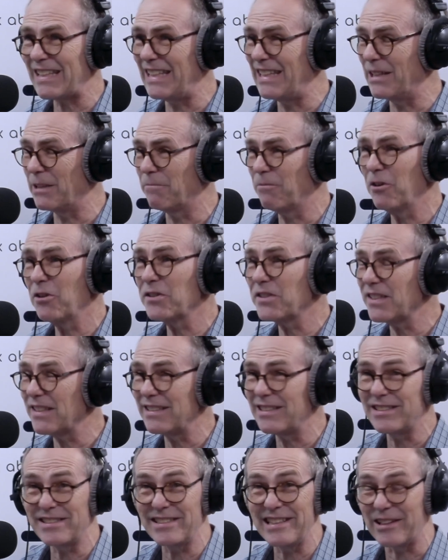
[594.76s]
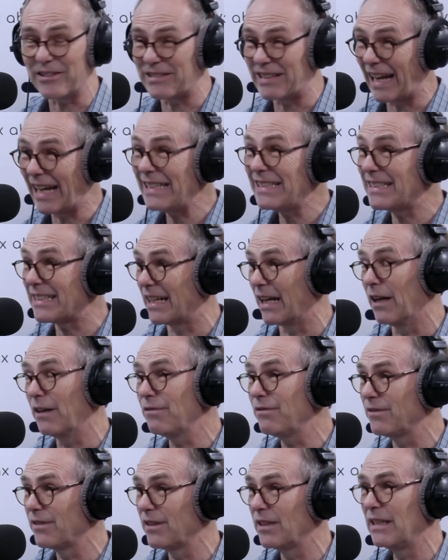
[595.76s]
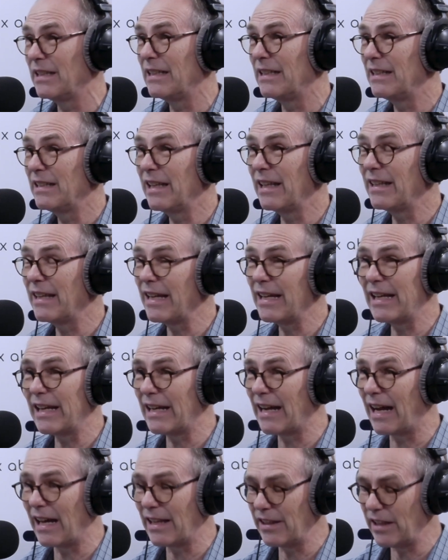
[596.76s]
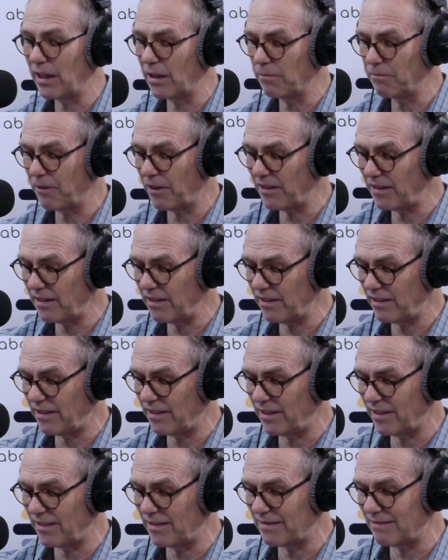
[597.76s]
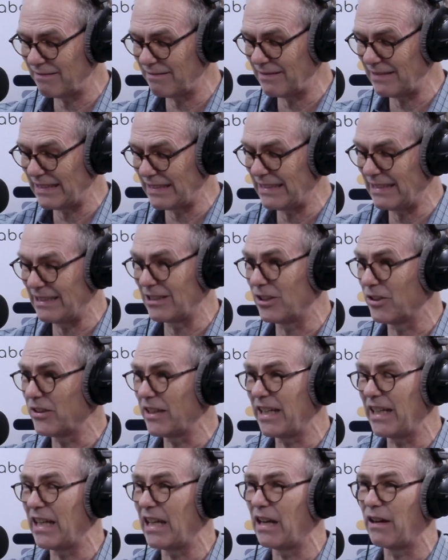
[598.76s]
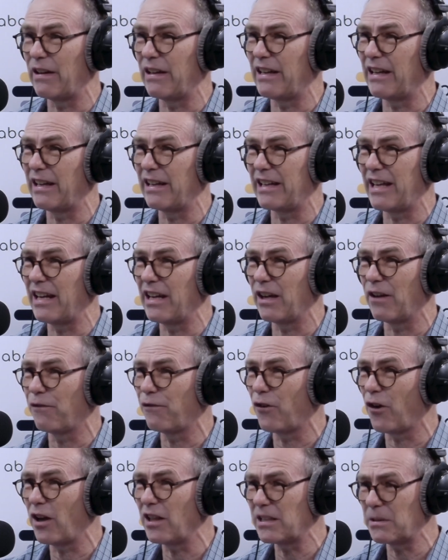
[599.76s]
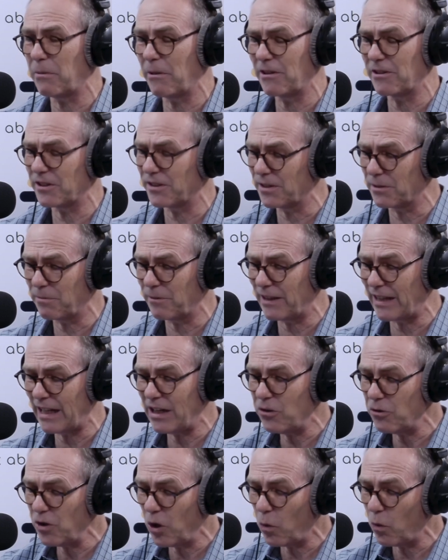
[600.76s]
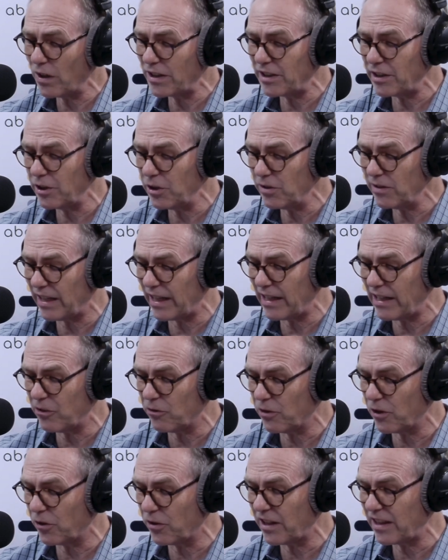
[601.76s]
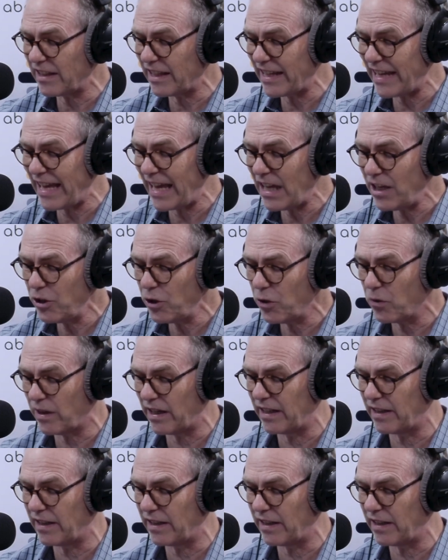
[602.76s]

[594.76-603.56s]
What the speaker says: And the person is, you know, nice enough that they get on there, but they're looking at getting a fraud specialist, but they don't know what to do, and they don't know that they can do